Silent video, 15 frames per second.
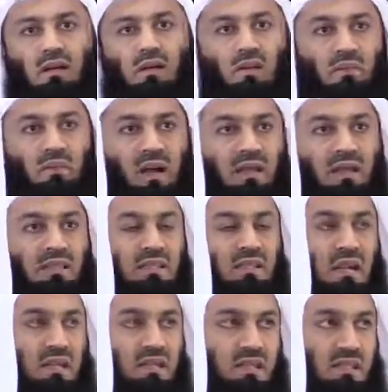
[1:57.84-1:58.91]
reminds
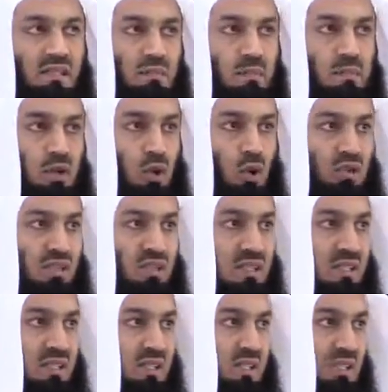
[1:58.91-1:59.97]
us, because
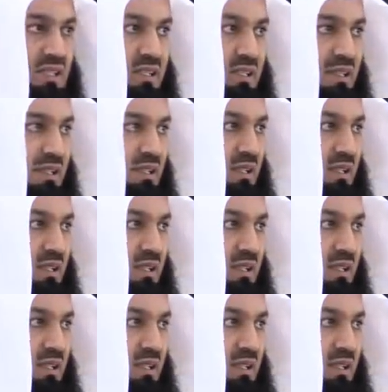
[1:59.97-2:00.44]
it is